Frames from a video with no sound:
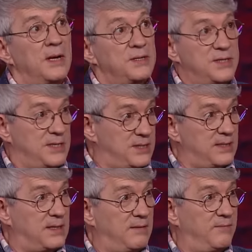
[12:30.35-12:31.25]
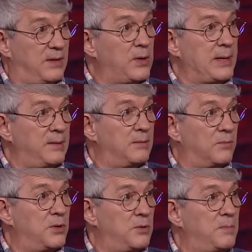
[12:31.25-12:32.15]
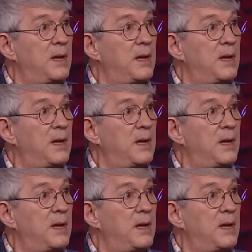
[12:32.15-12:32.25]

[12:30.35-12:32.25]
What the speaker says: CCTV viewing room,